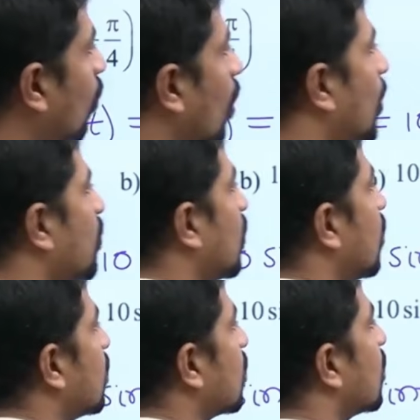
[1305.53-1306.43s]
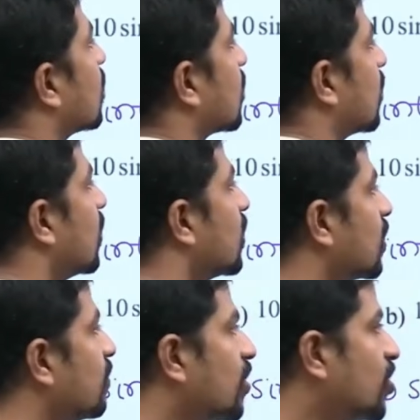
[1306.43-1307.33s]
Option is C.
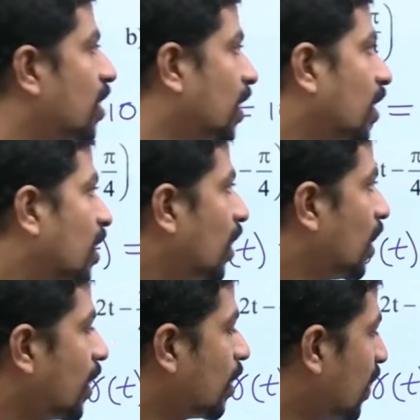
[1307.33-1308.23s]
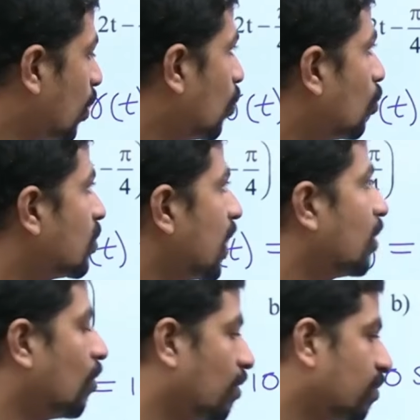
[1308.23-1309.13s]
C for Chennai. 10 by root 2
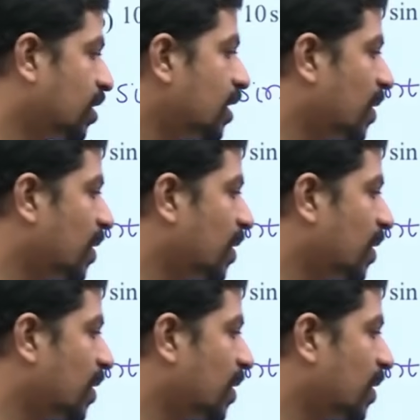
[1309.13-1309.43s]
sine of t